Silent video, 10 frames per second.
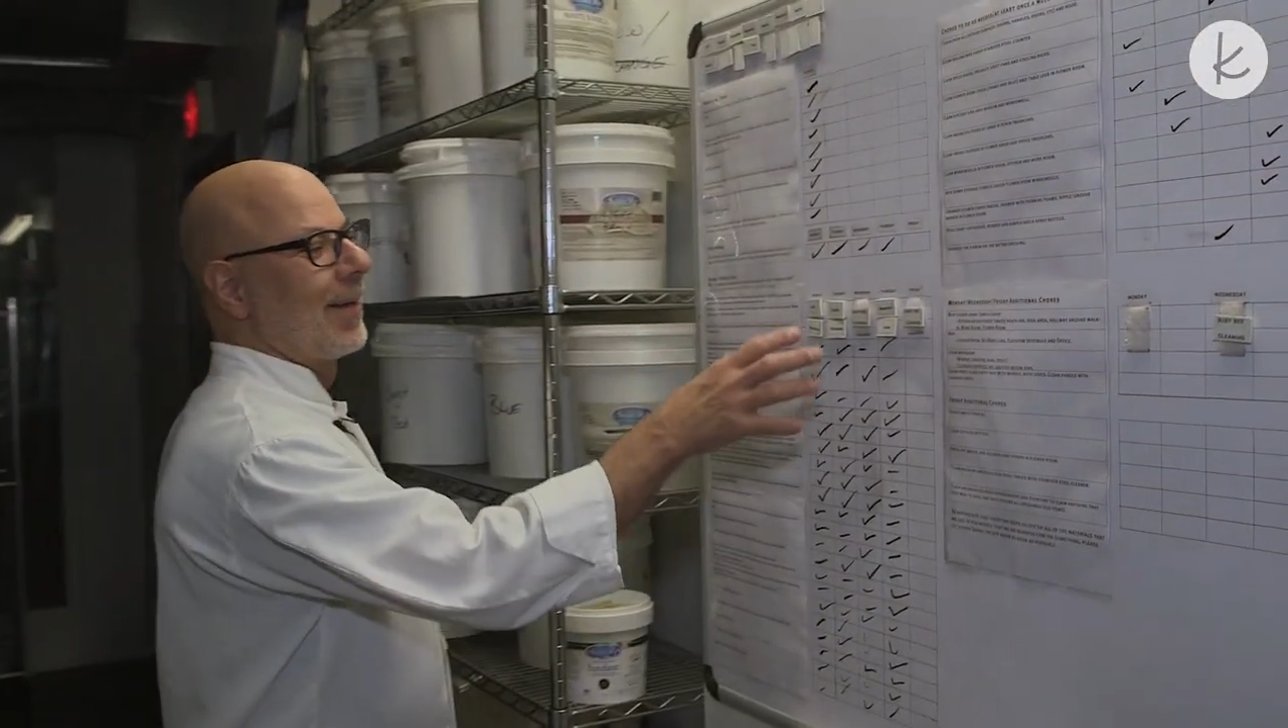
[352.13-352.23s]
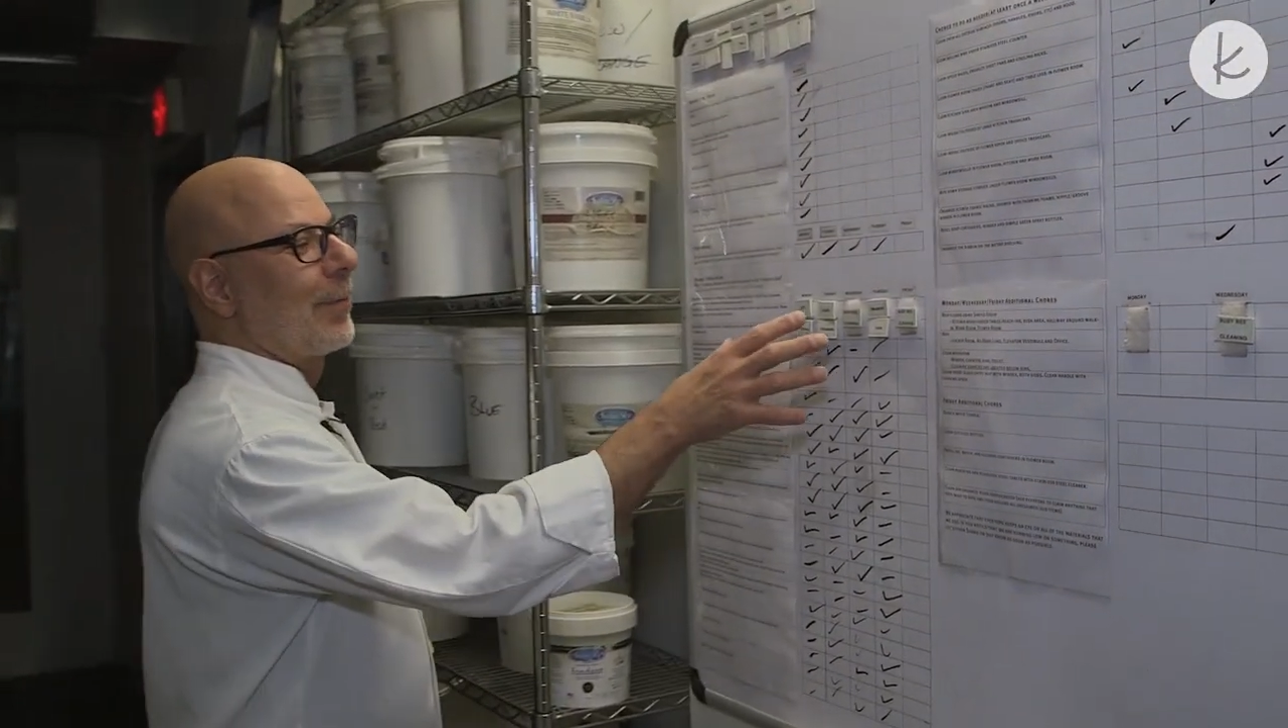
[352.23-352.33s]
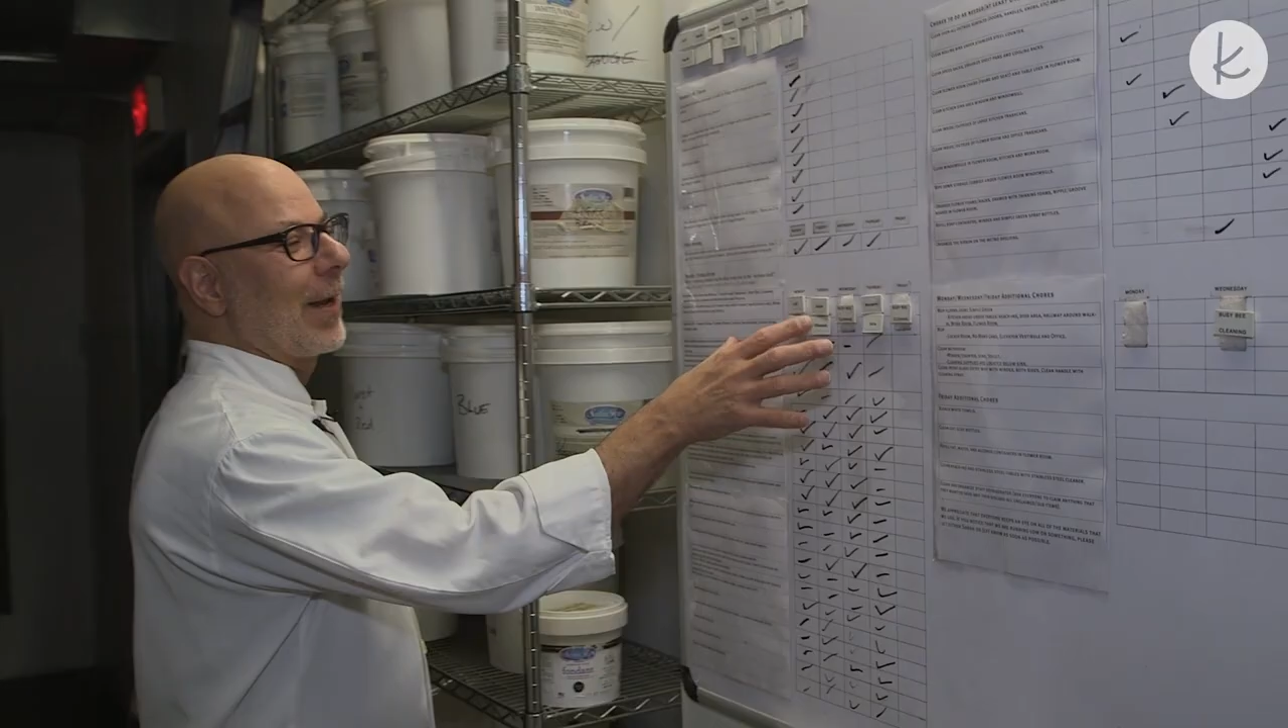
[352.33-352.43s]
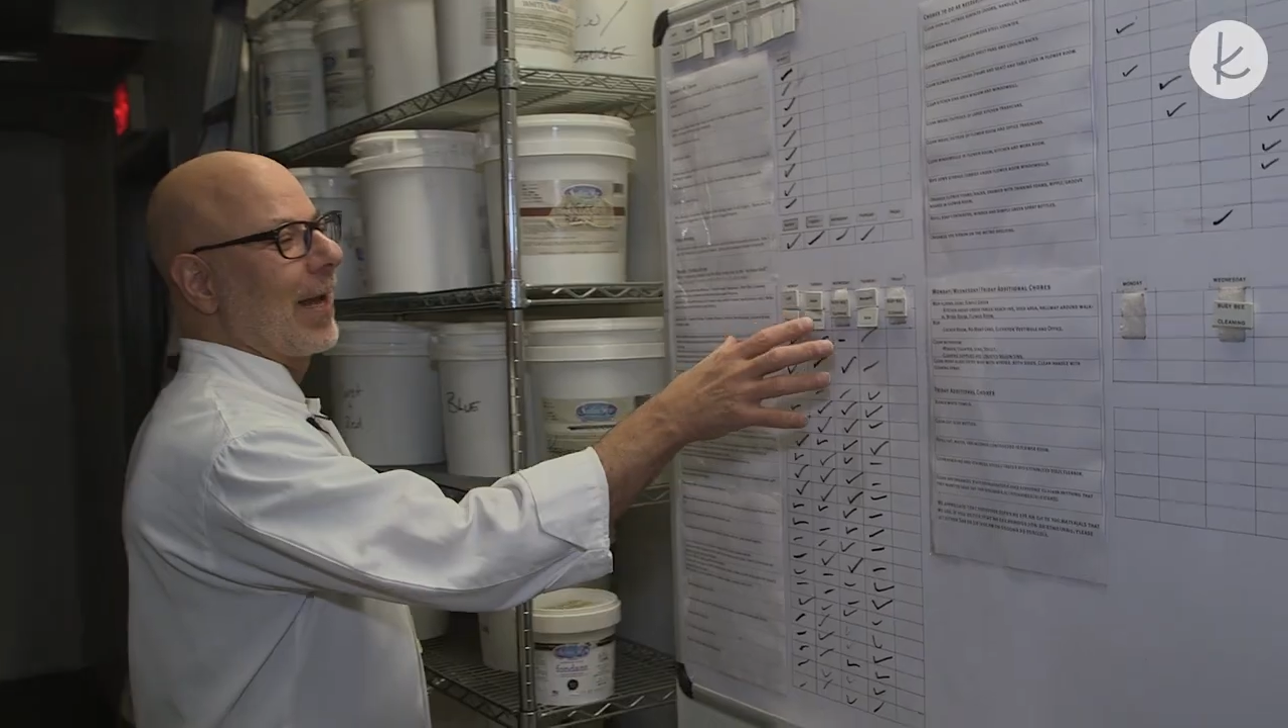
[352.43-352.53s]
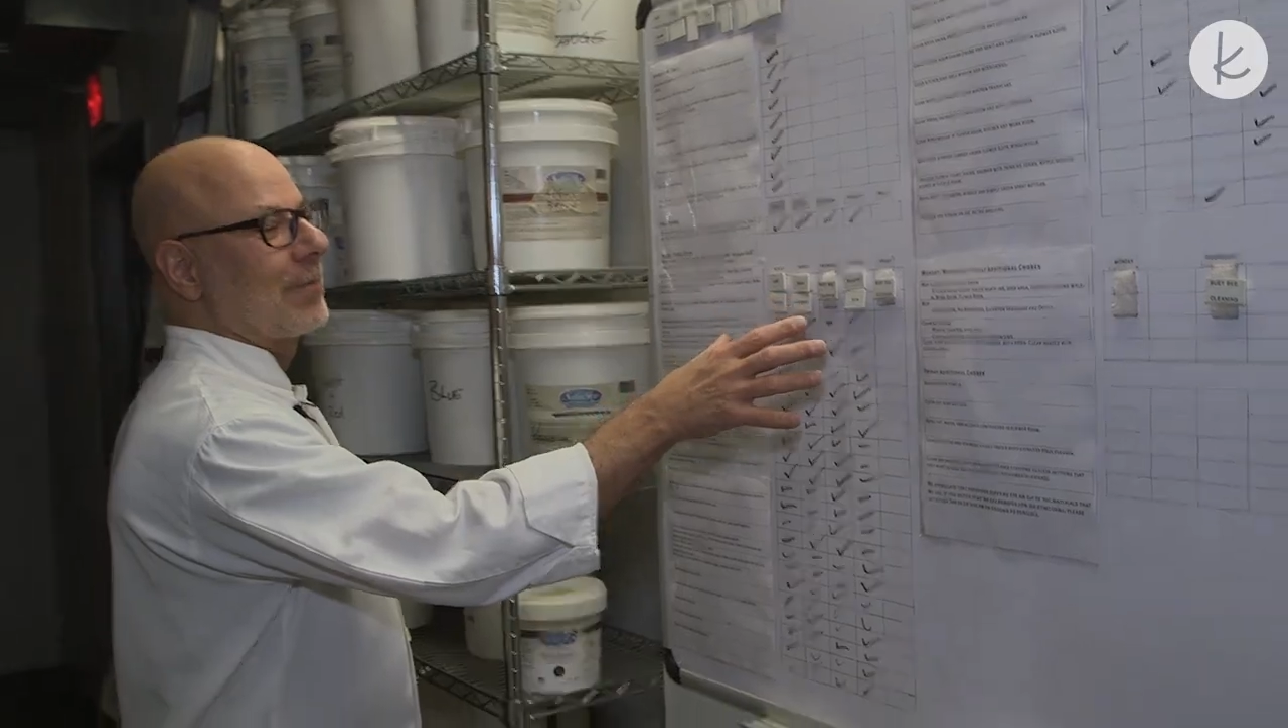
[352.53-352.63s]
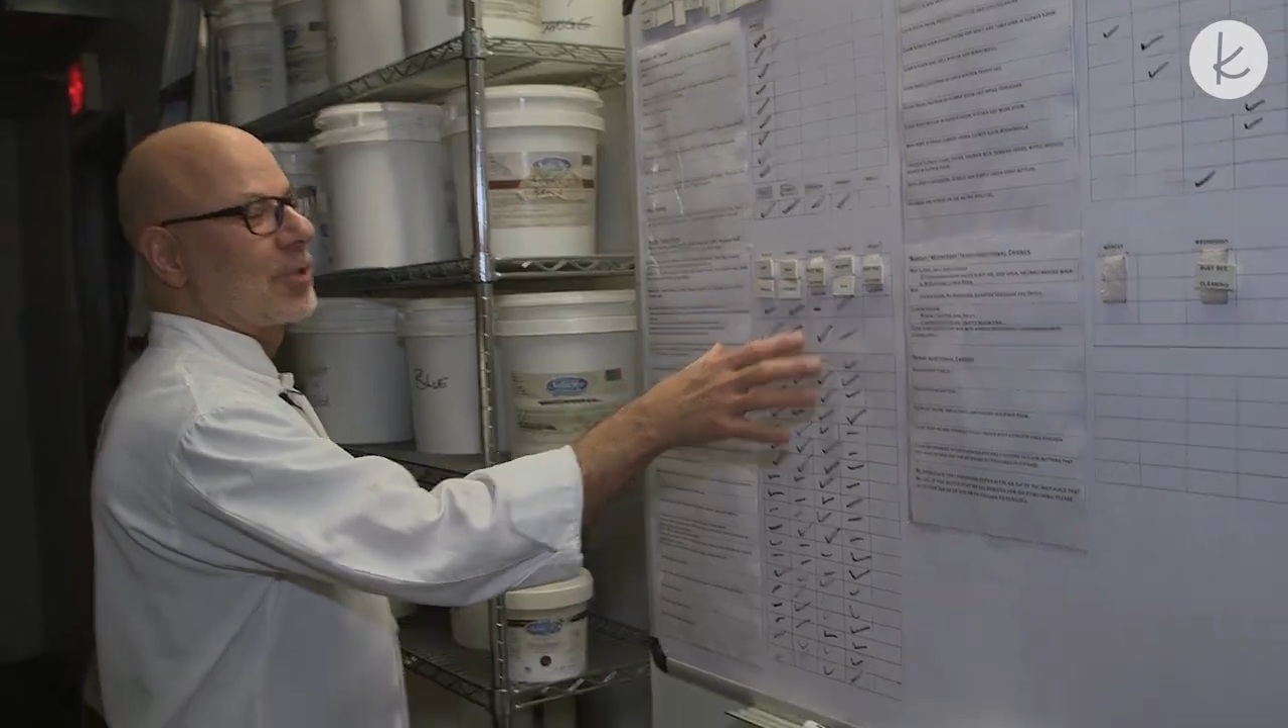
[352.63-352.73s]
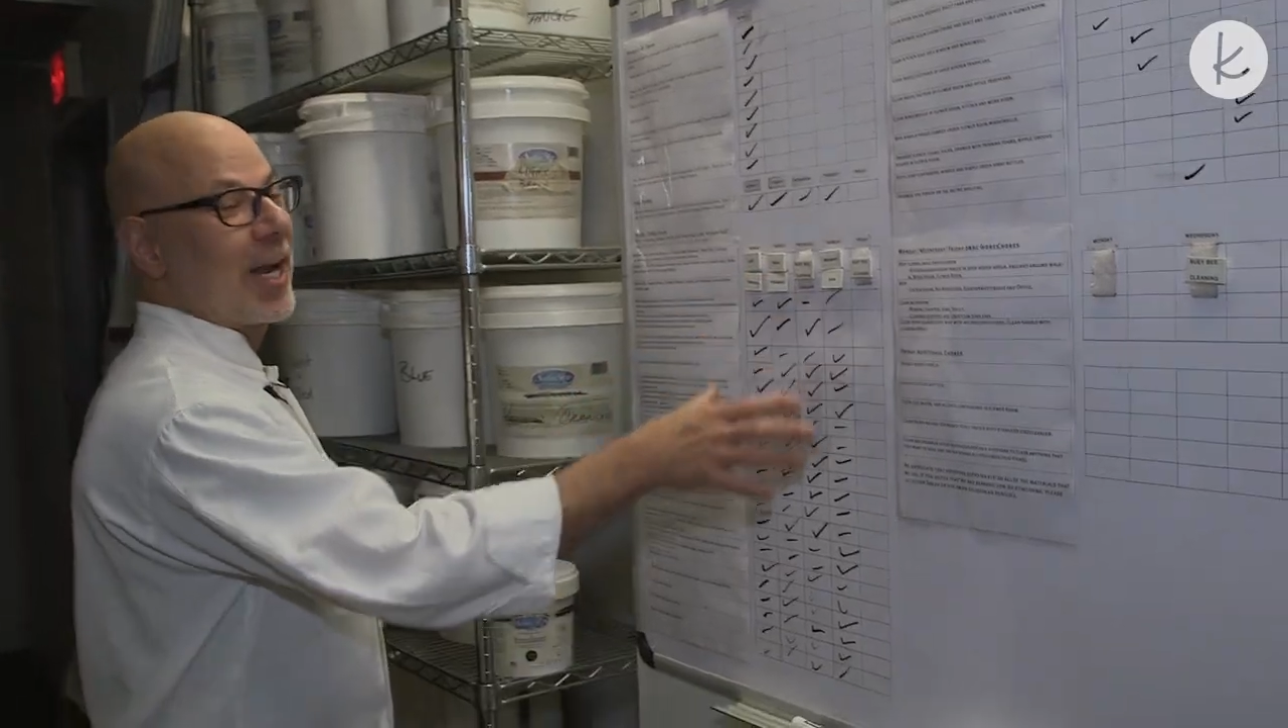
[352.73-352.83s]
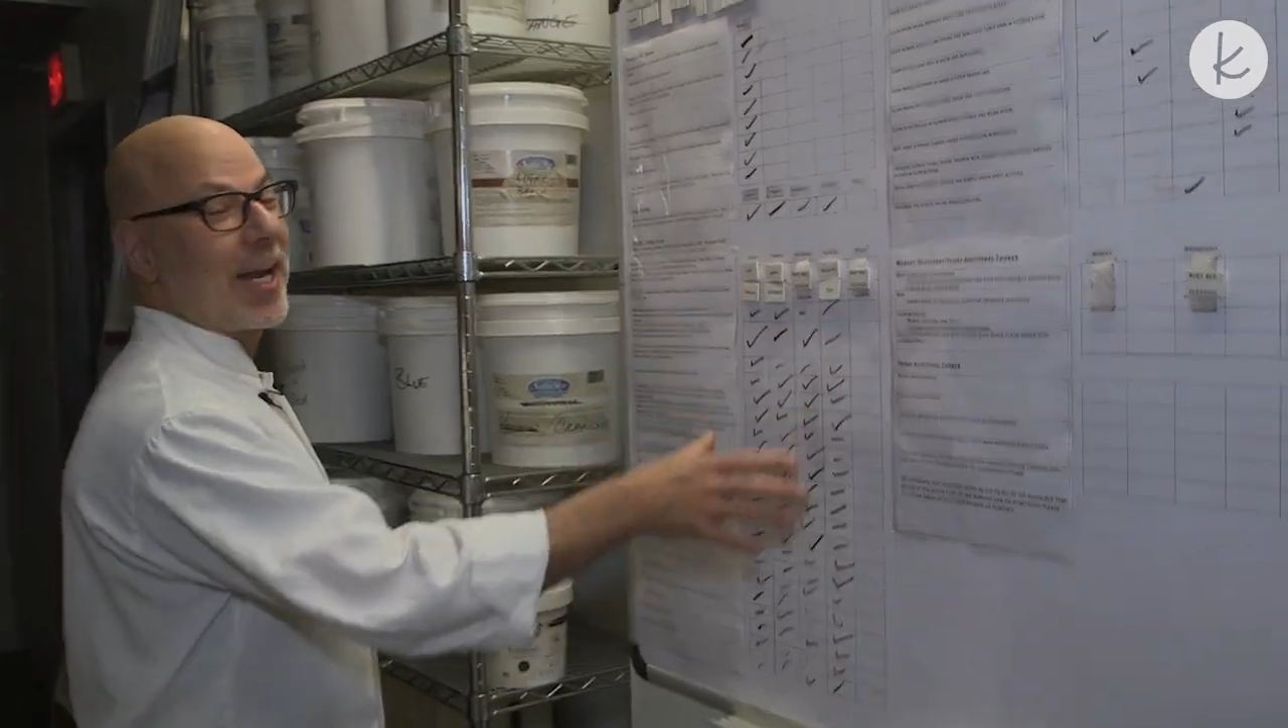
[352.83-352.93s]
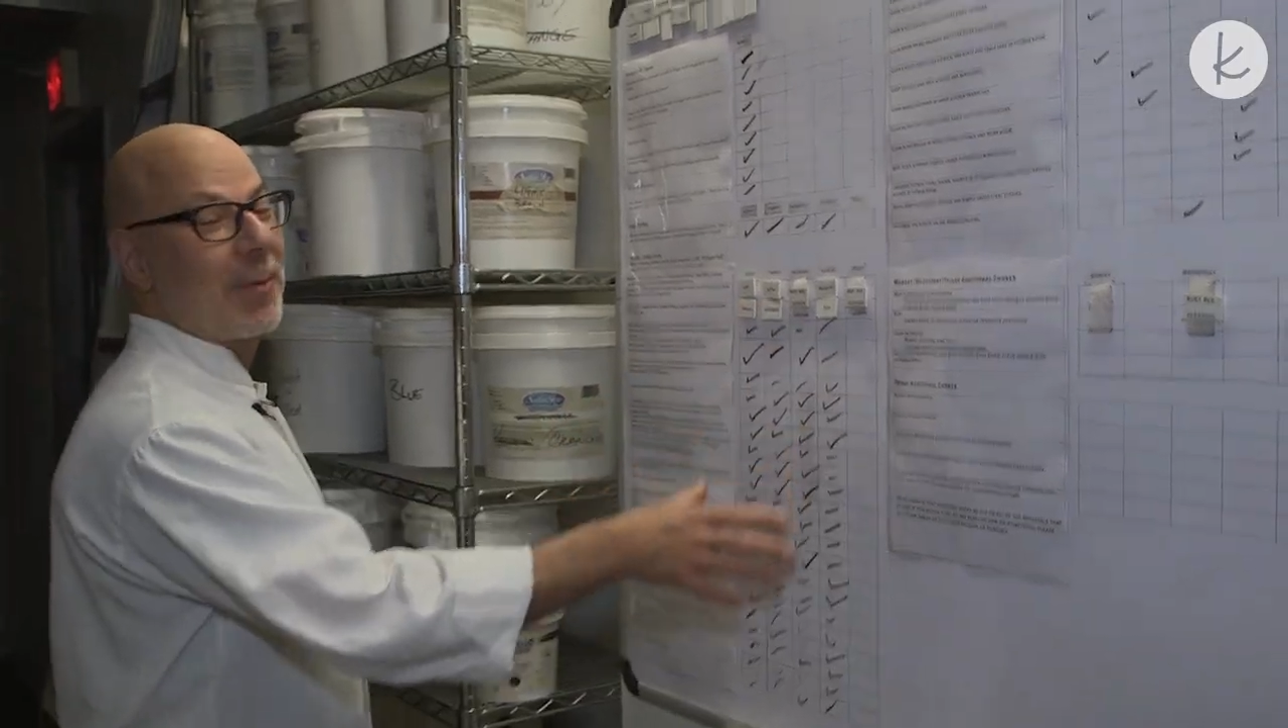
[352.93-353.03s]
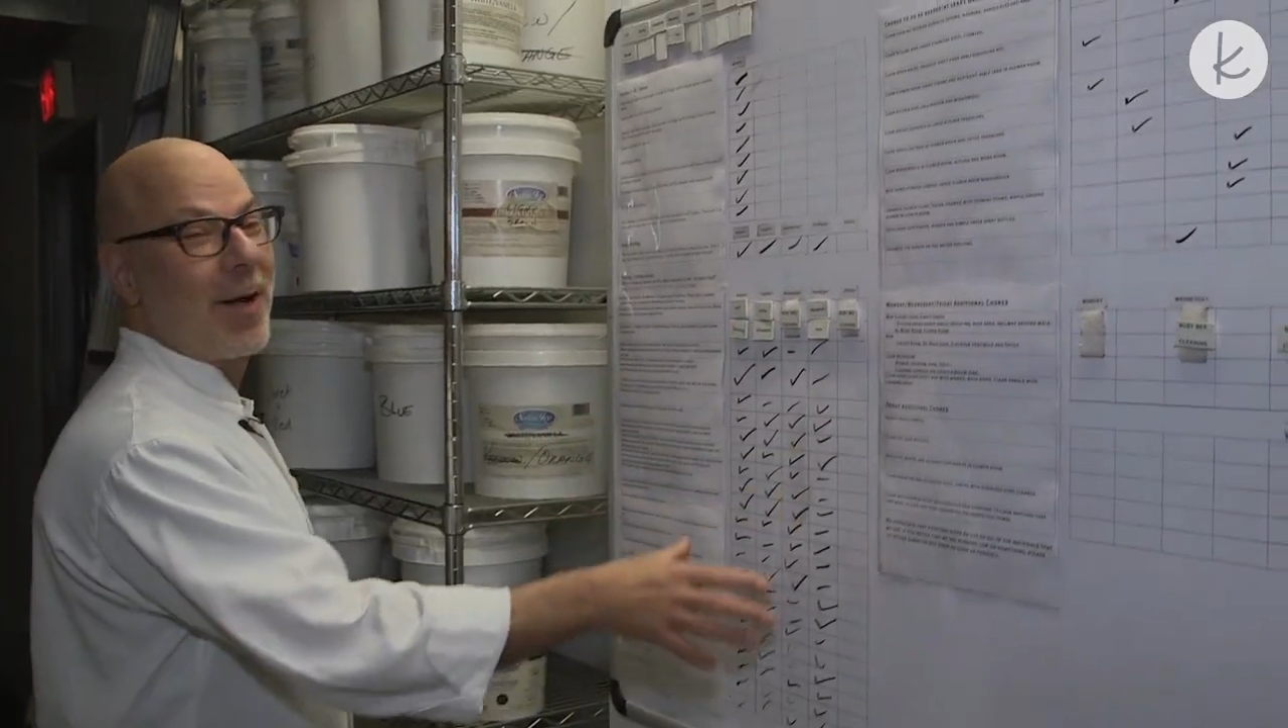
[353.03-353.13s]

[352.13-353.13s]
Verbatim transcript: we have check